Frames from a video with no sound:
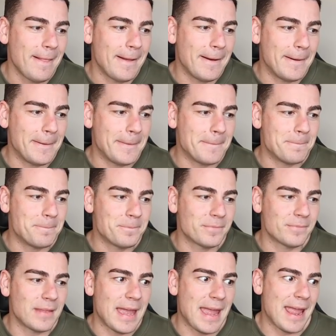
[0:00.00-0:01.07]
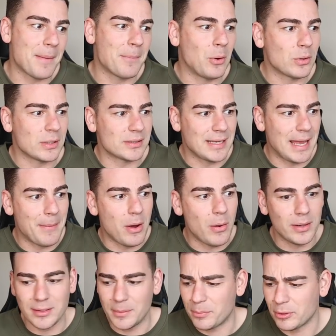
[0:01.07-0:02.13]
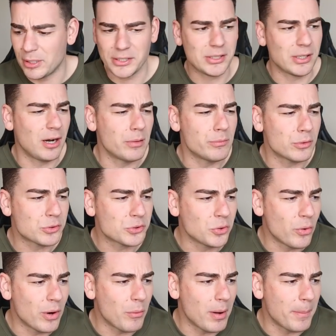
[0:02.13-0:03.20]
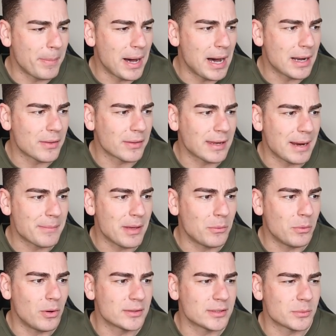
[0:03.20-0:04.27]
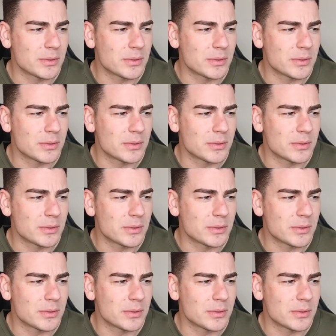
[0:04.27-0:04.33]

Um, the handball to Samo under pressure, I'm not sure what part of the game that was.